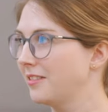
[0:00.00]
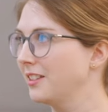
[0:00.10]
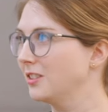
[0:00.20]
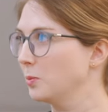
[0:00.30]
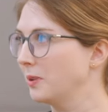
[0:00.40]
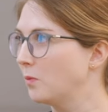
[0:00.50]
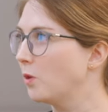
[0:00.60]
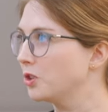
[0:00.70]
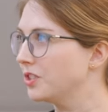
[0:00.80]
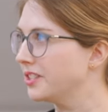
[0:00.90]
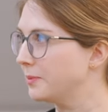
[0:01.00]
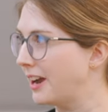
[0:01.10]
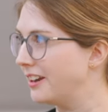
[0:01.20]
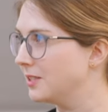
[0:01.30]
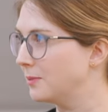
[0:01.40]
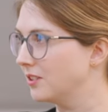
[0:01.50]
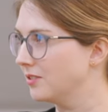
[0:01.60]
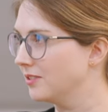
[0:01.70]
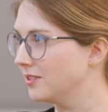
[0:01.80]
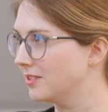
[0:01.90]
think this will be a watch this space
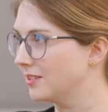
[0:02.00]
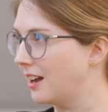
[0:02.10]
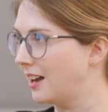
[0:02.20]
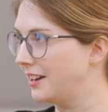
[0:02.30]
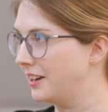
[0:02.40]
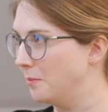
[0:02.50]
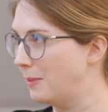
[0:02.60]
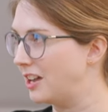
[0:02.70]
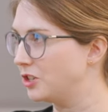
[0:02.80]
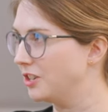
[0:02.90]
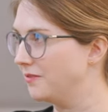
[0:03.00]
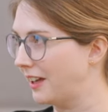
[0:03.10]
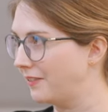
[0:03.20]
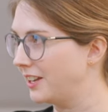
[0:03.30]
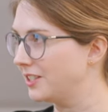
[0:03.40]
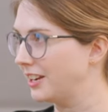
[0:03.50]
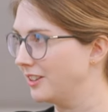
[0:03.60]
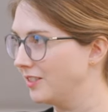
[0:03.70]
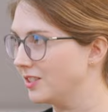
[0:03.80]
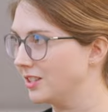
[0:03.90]
because I imagine that they're
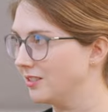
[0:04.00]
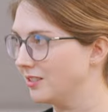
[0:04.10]
taking this to